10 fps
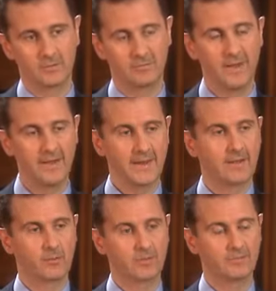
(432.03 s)
We've
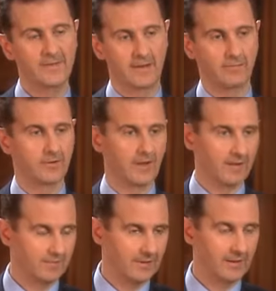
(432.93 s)
been
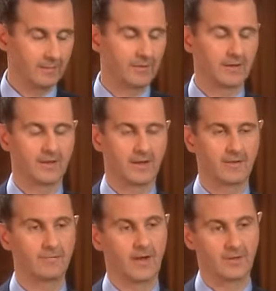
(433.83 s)

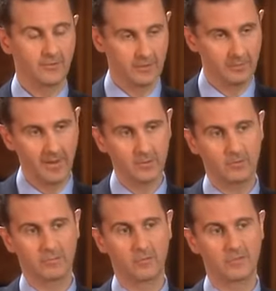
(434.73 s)
under embargo
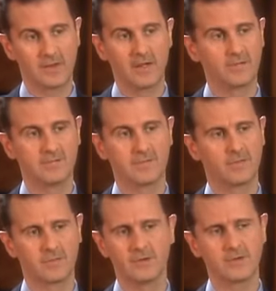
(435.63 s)
for the last
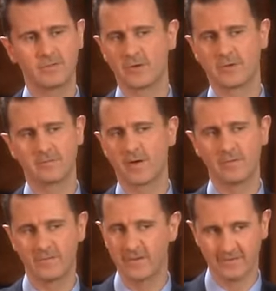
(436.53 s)
30,
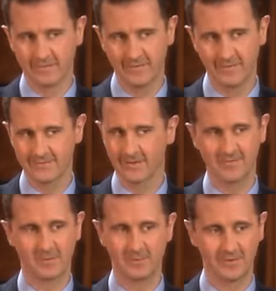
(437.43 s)
35 years. It's not
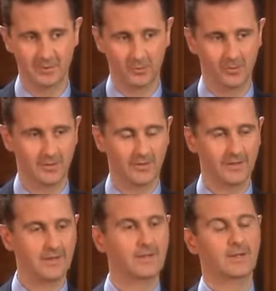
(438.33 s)
something new.
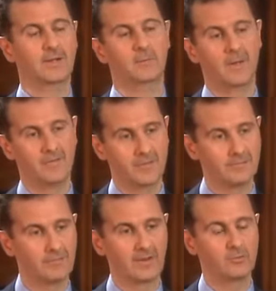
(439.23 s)
But it's
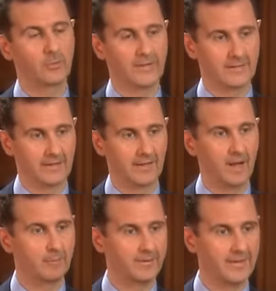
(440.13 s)
fluctuating
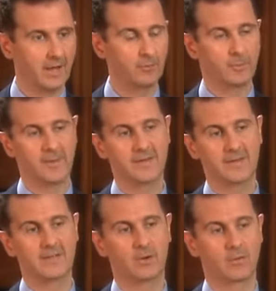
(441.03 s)
up and down
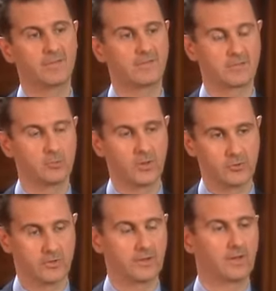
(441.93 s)
depending on the
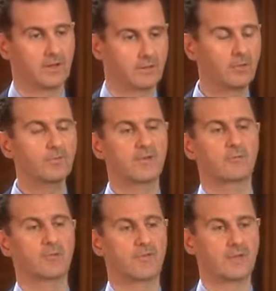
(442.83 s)
situation. Those
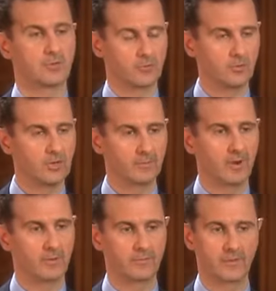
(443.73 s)
countries that you're talking
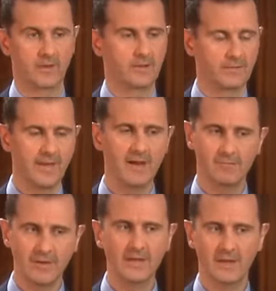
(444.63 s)
about, they have
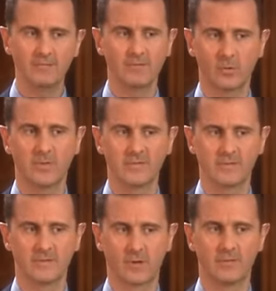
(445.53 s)
little
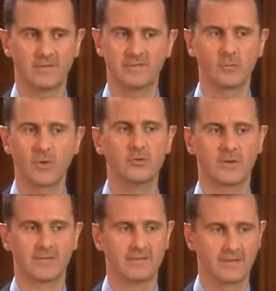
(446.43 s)
influence on the situation
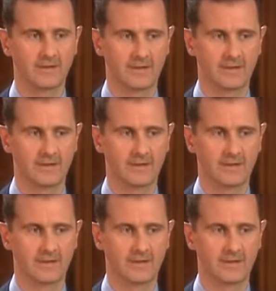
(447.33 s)
in Syria.